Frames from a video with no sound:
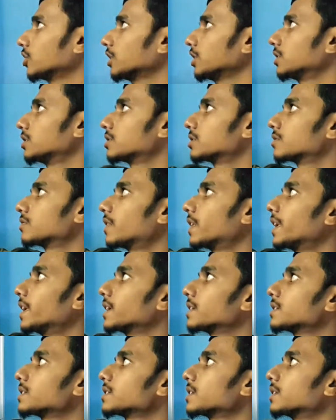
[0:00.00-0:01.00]
Okay, this is
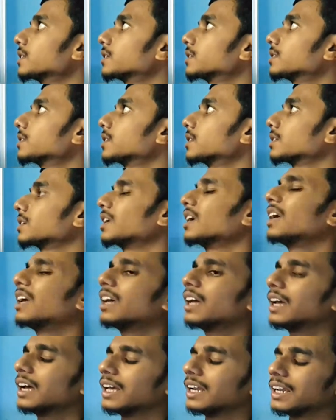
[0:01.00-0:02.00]
y-axis.
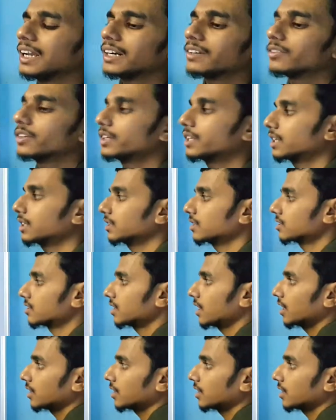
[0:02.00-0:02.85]
Let me take this.